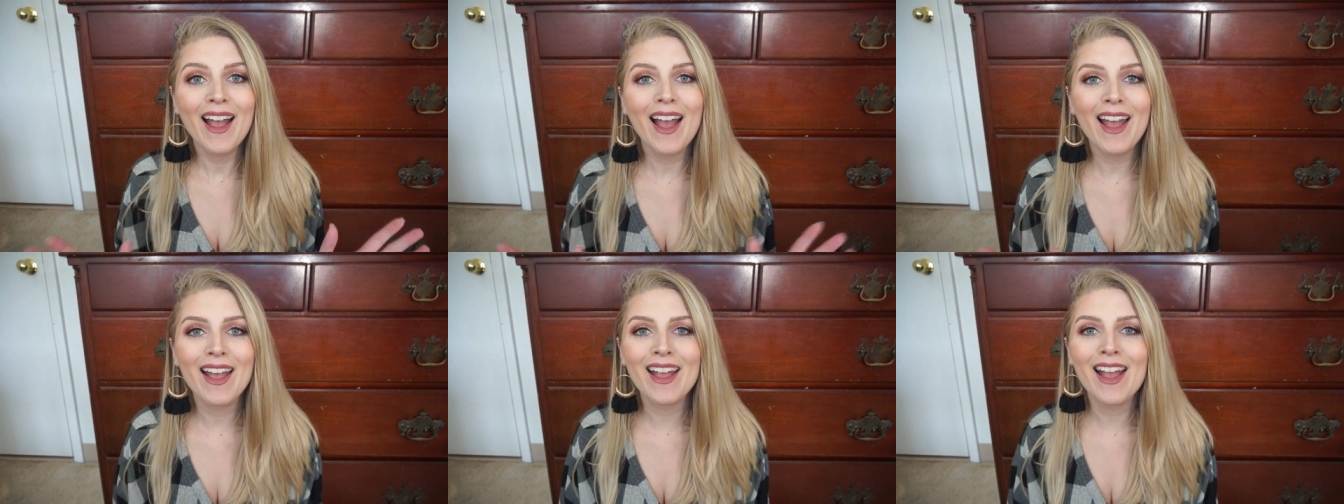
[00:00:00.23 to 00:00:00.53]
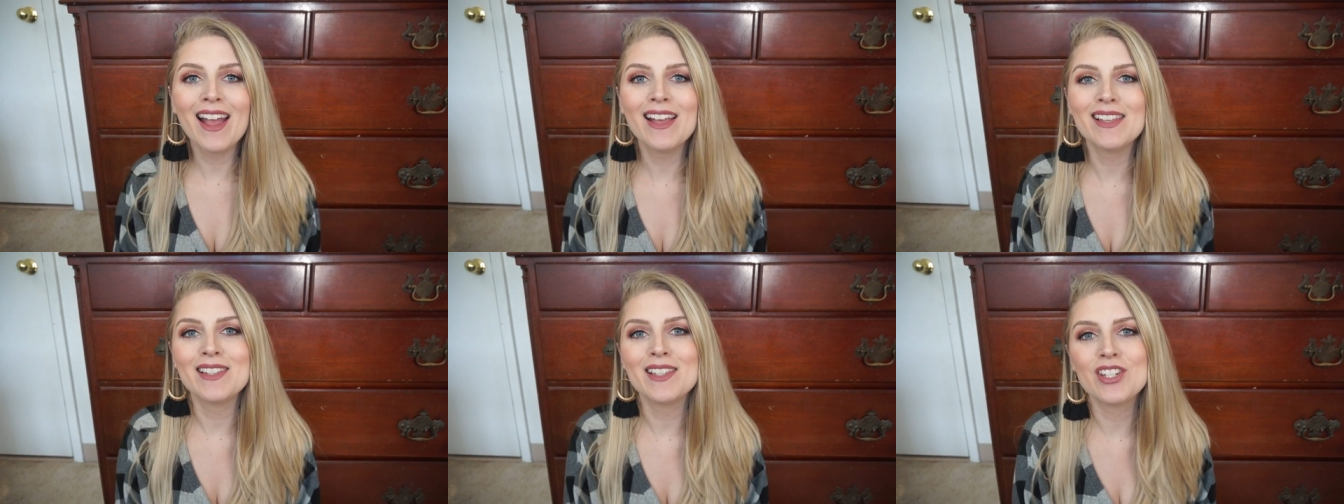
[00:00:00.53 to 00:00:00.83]

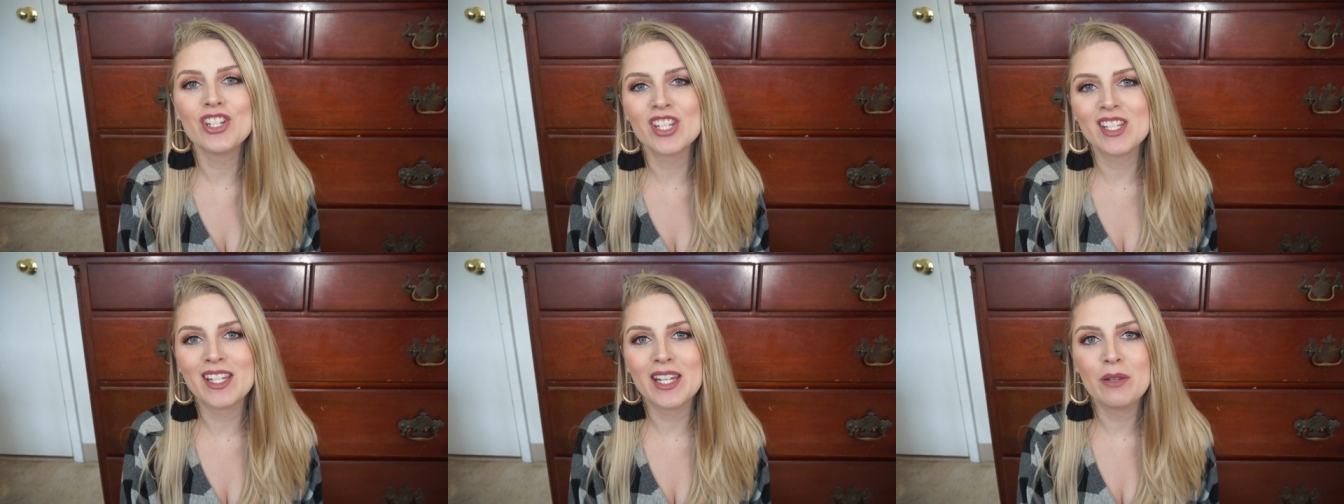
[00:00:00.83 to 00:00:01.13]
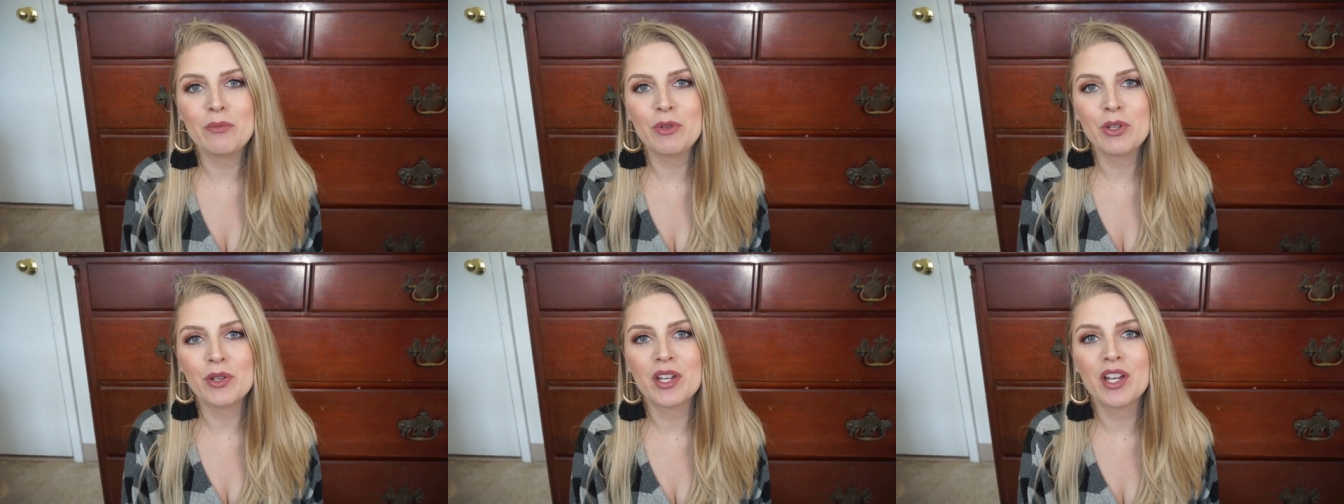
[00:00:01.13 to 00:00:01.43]
Hi guys, it's
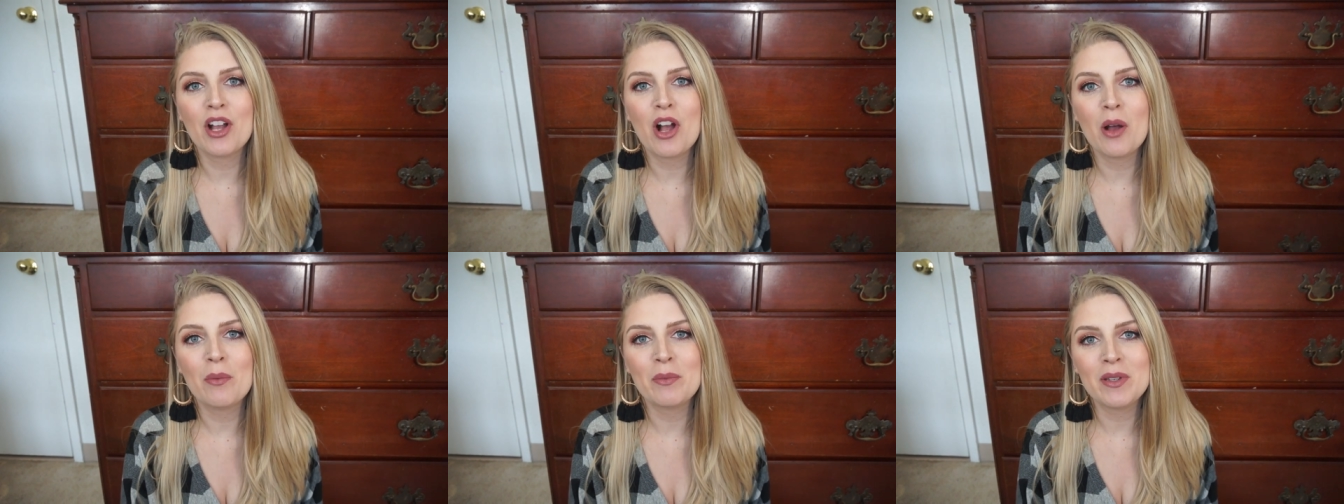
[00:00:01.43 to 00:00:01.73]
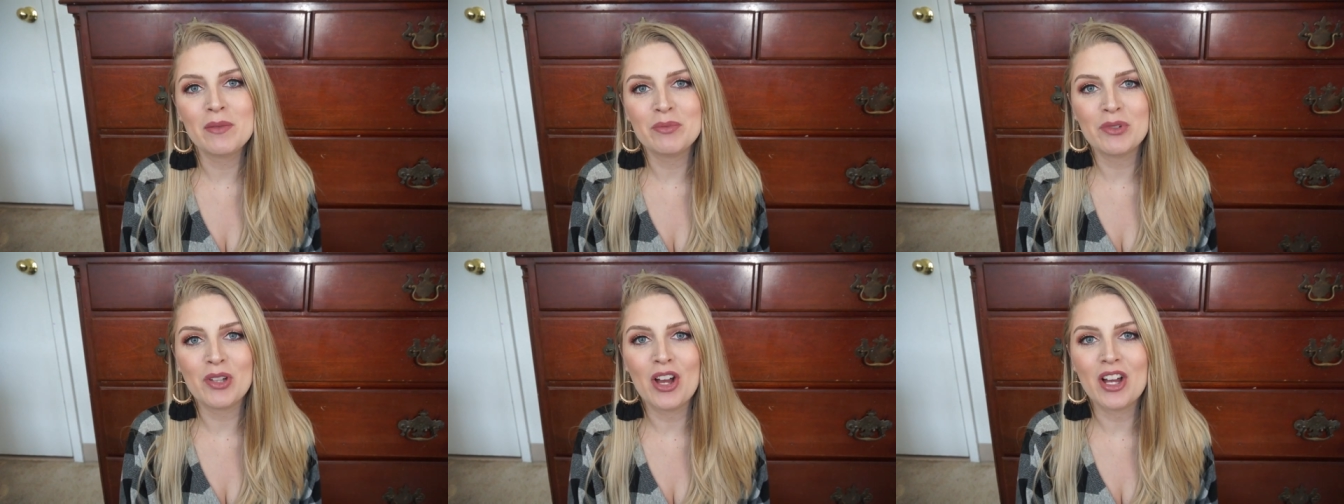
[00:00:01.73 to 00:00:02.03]
Justine, but you can call me
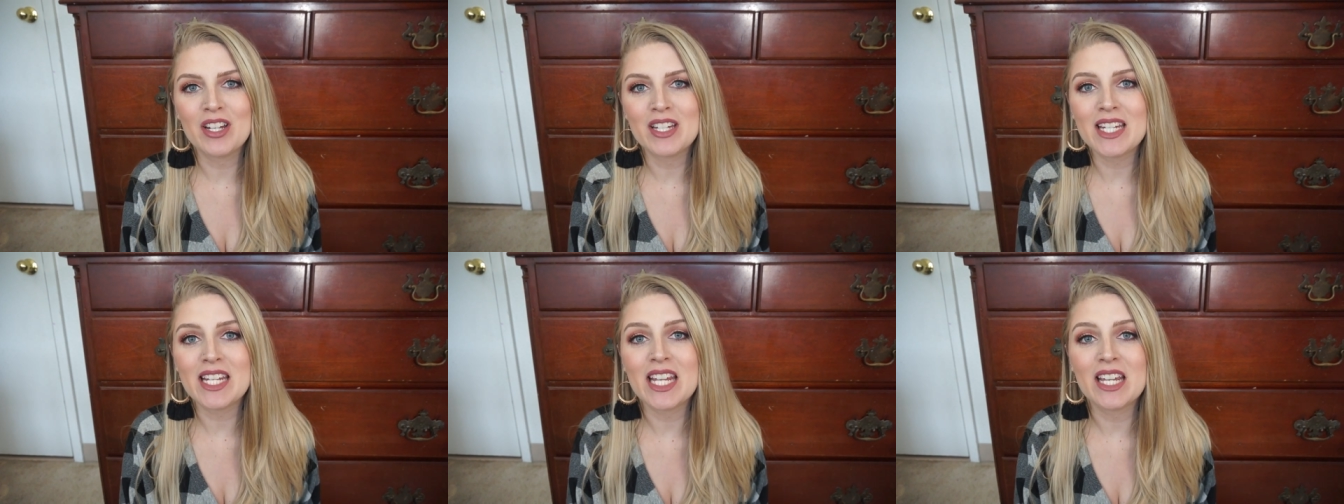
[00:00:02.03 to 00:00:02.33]
Blondie,